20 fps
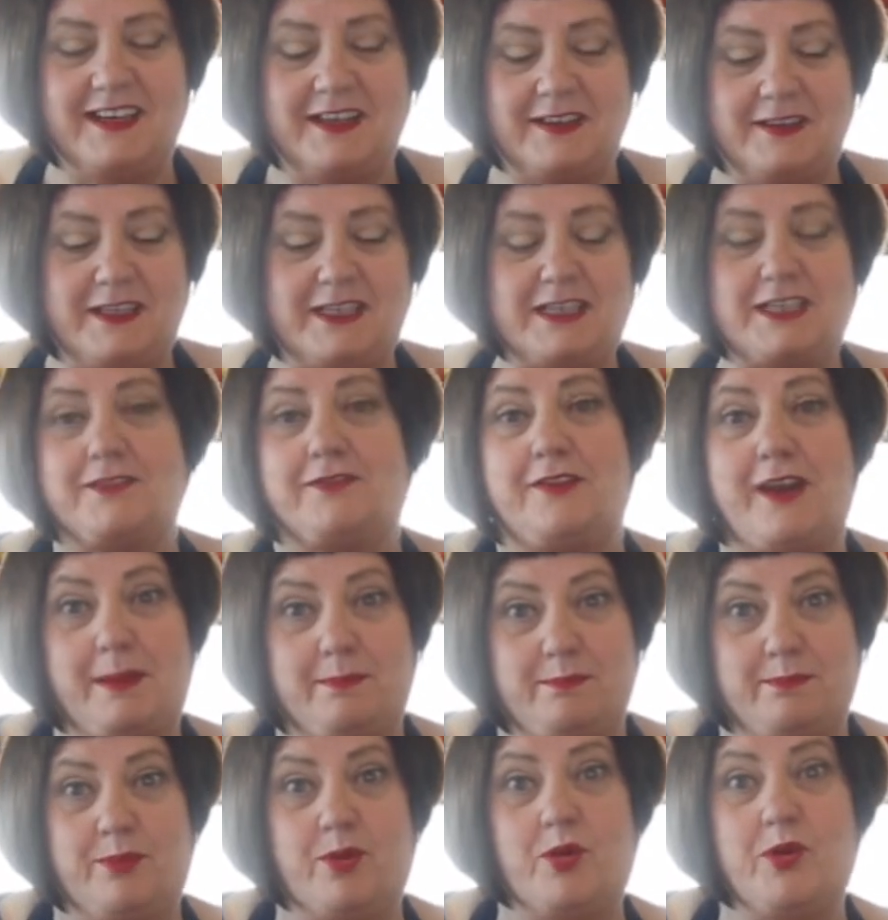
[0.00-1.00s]
This
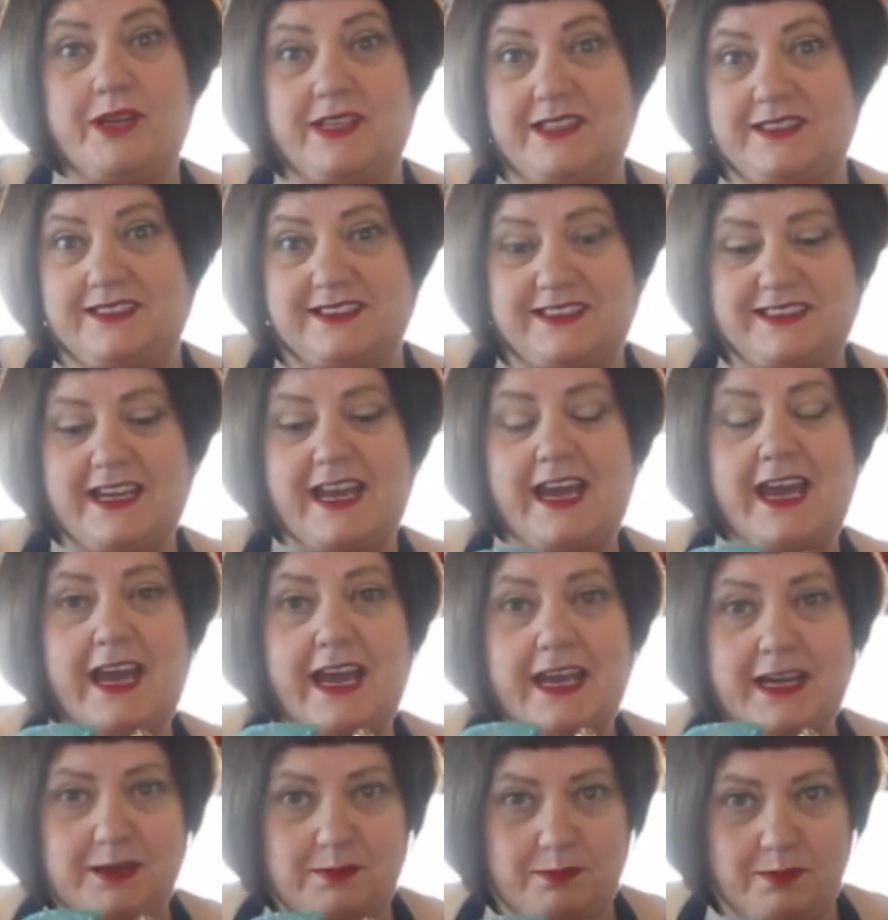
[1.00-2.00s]
flamboyant
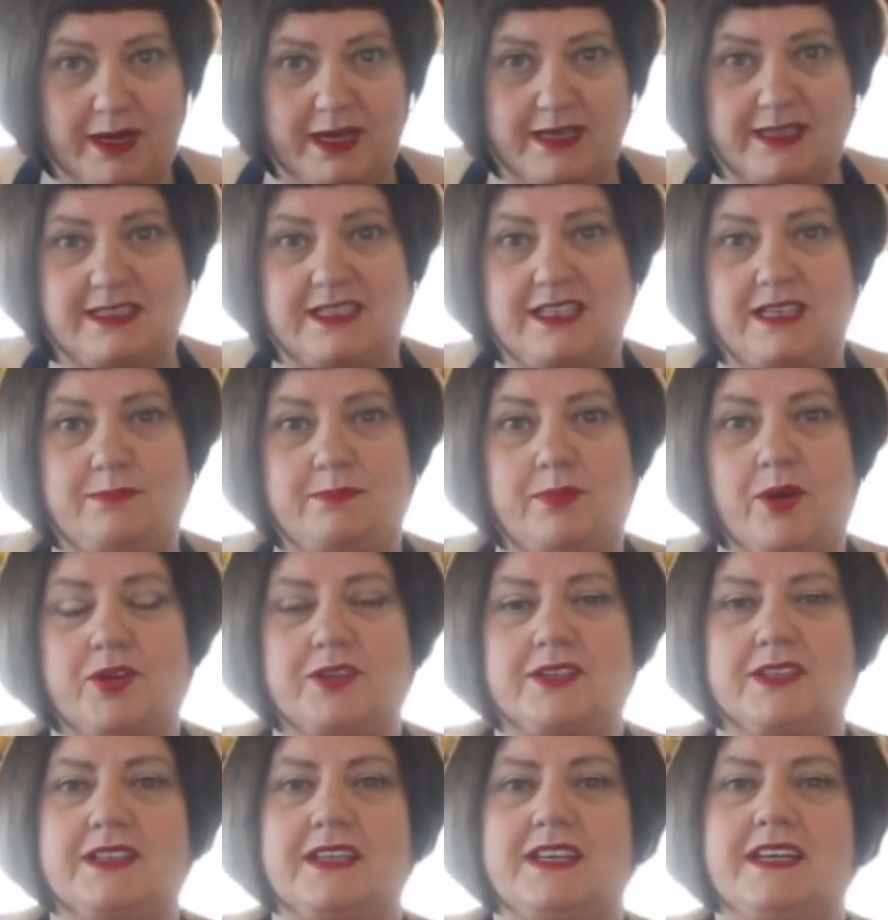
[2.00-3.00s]
handmade
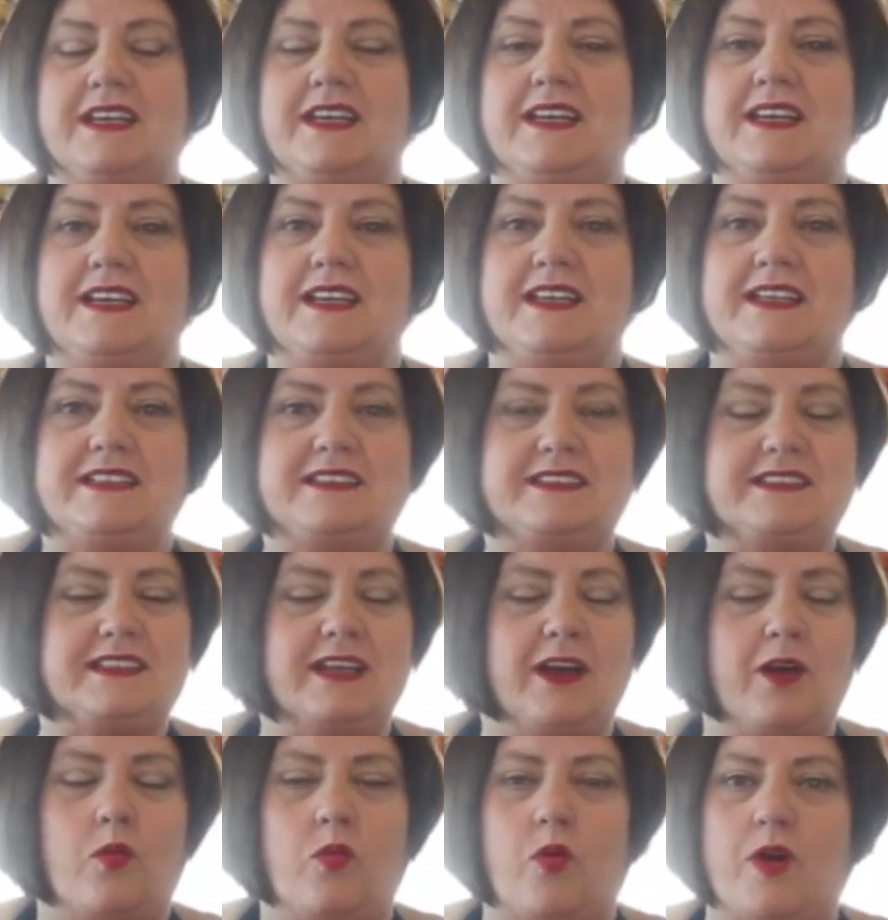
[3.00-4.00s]
teapot is
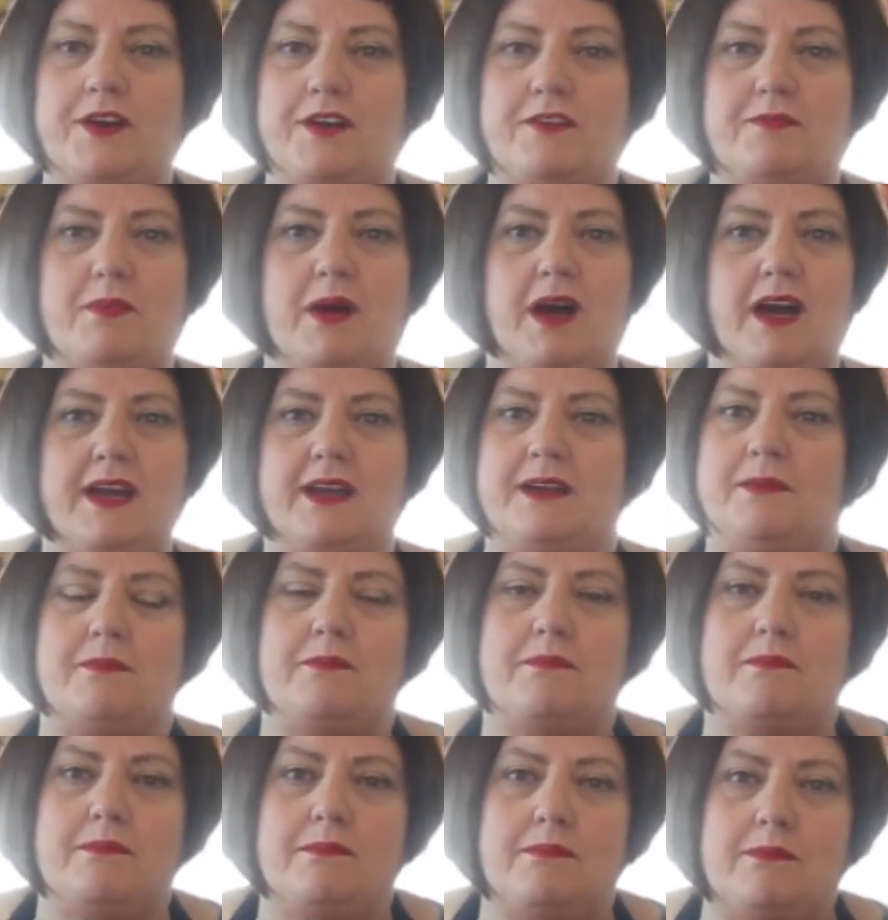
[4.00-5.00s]
one of my
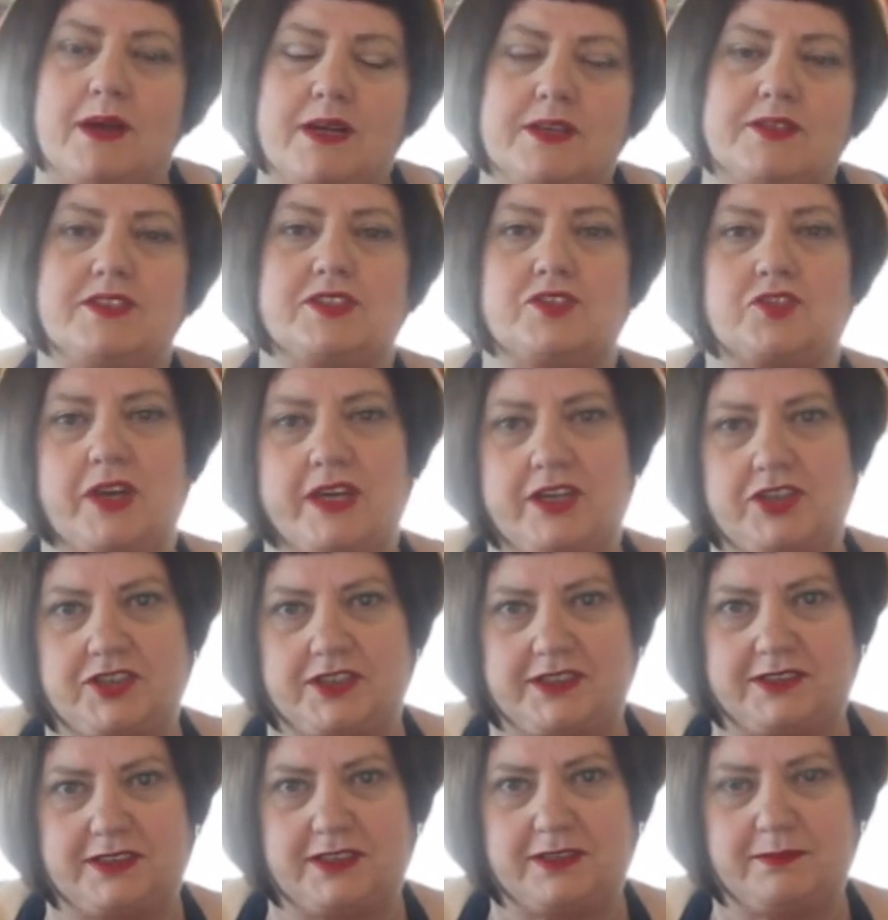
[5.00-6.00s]
most
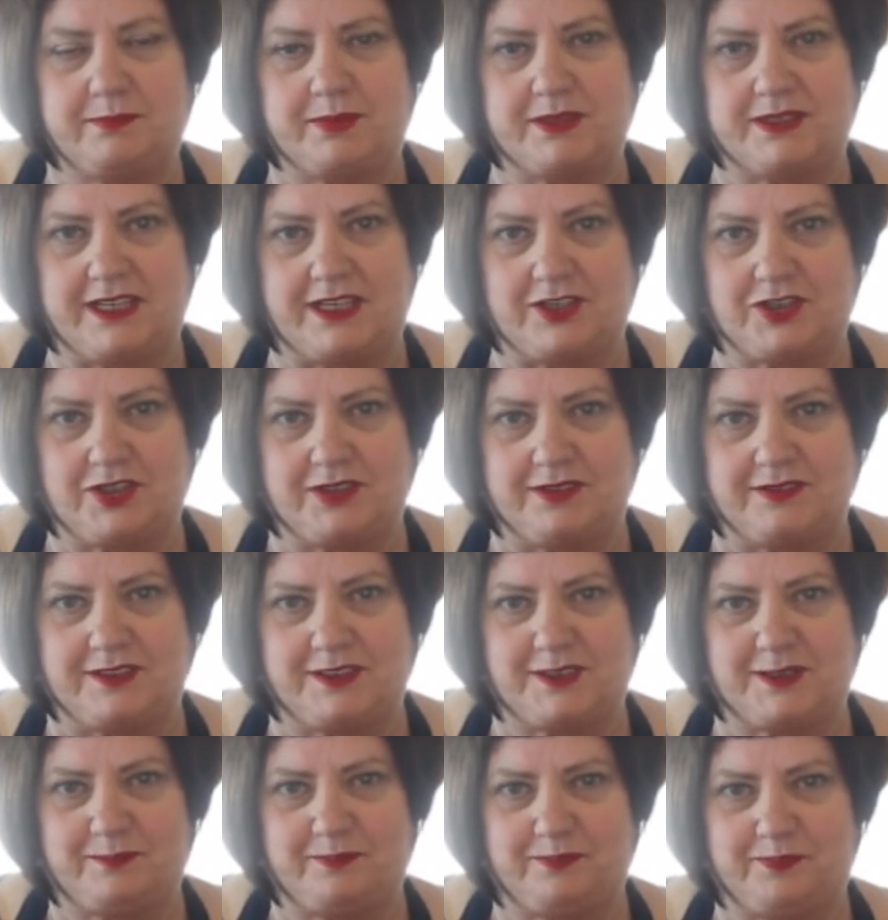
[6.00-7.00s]
treasured
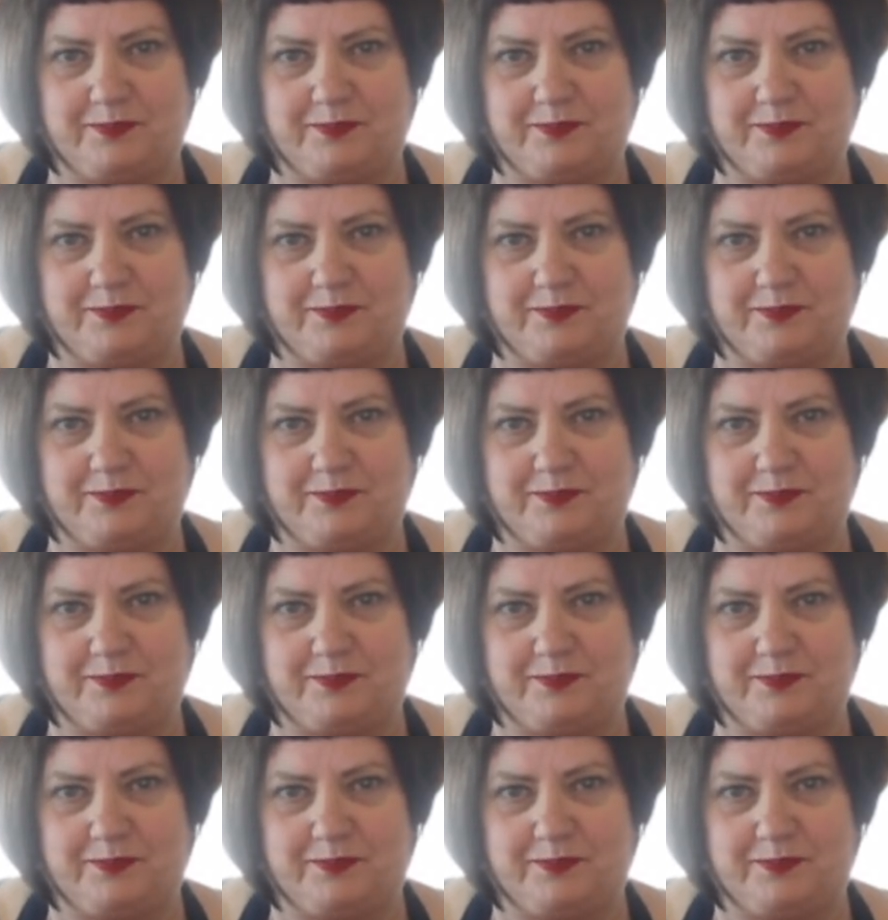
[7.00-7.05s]
possessions.